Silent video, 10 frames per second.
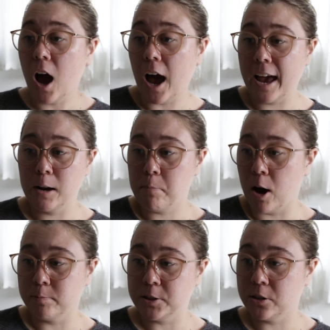I had a
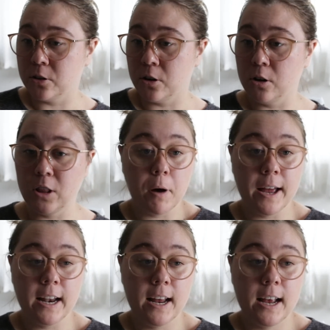popsicle,
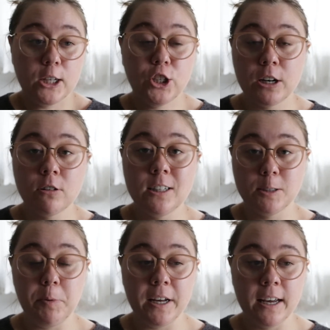but generally
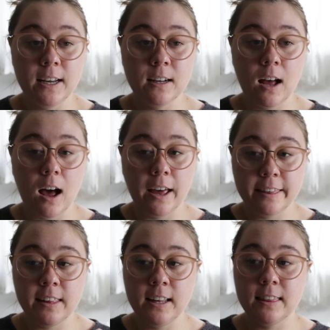speaking, I
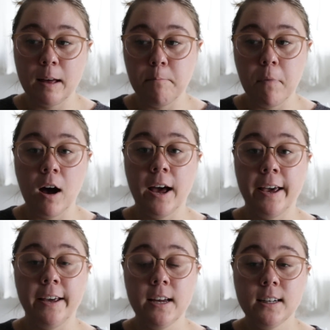think that
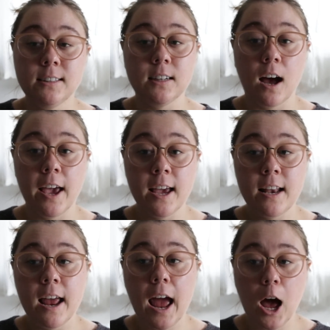my diet
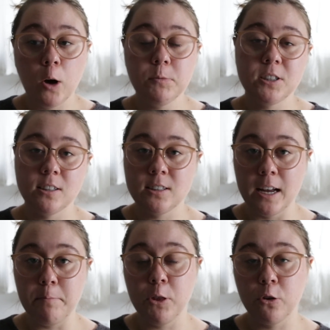helped
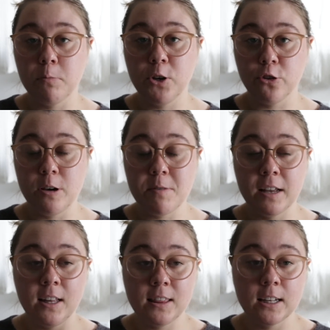sustain me through my treatment. I
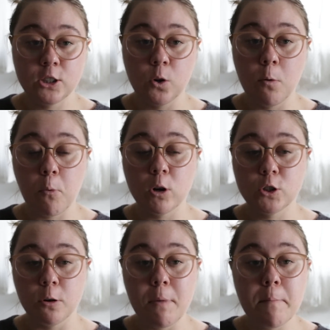think that's so important
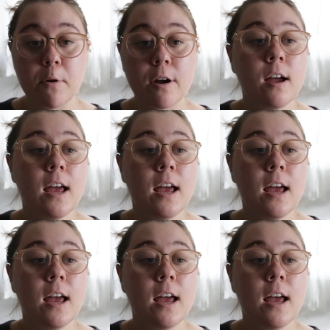to remember,